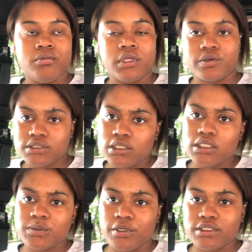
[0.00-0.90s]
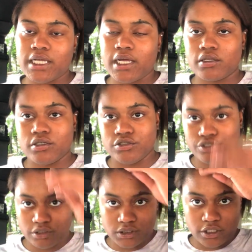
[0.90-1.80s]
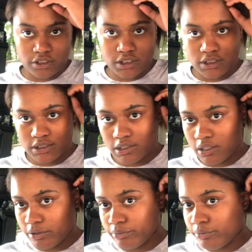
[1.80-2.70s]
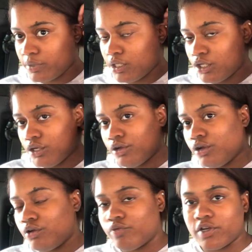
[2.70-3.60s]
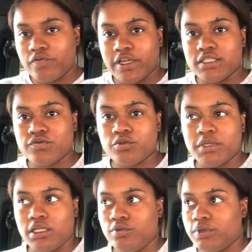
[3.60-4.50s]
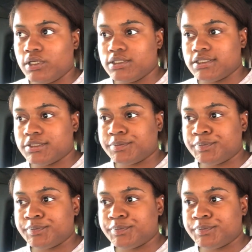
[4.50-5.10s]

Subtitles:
it was a good experience. I had good drill sergeants. Red phase for me was,